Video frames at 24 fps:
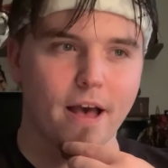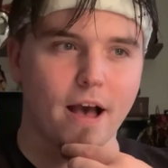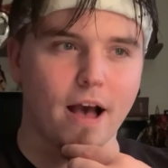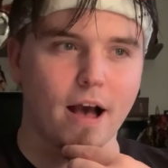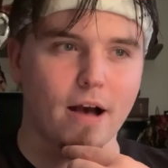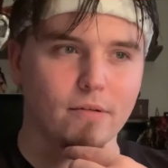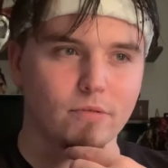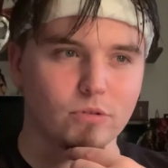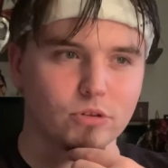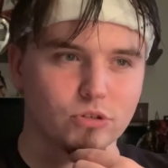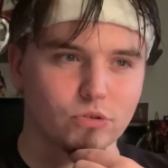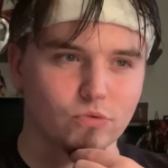
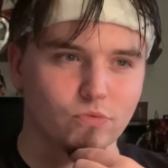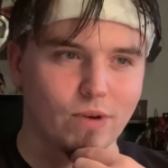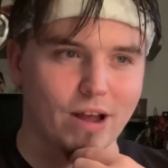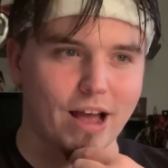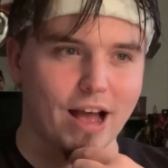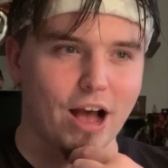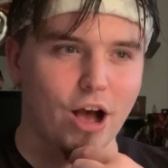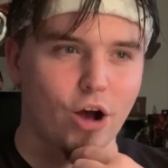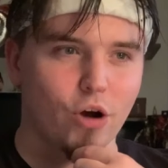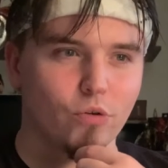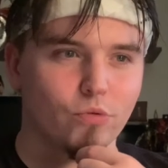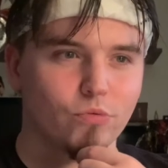I was
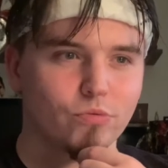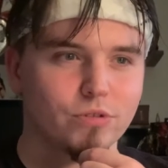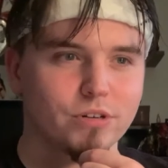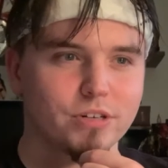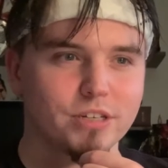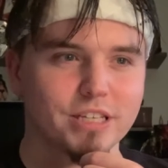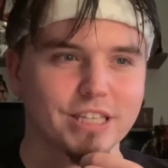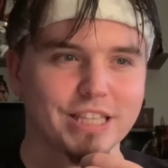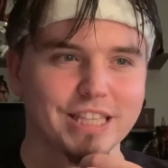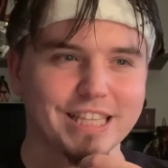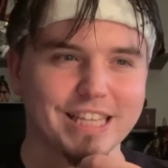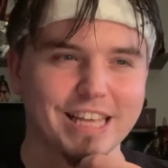
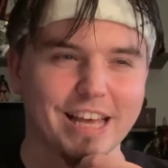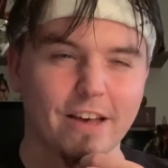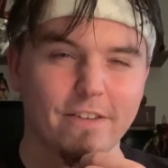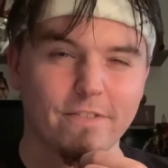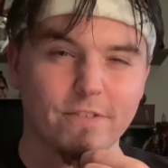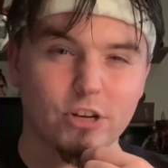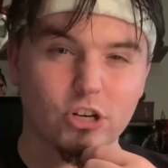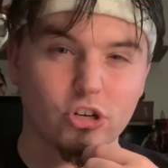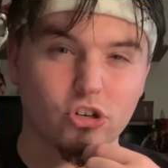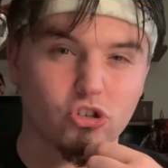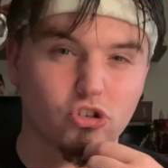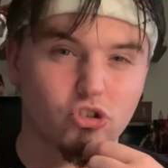around
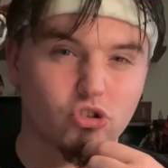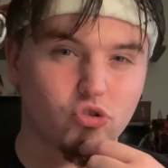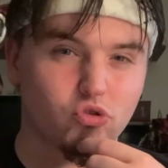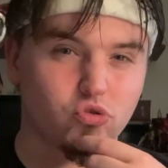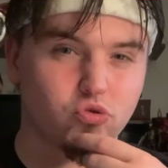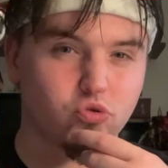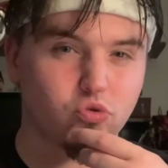11 or